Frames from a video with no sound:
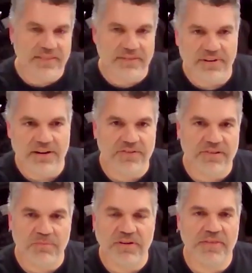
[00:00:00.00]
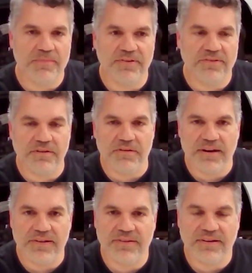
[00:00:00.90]
the rear. So I'm running a bunch of
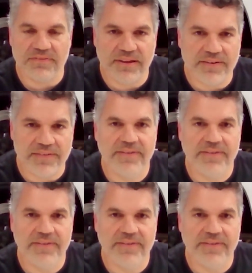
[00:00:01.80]
UMI stuff now.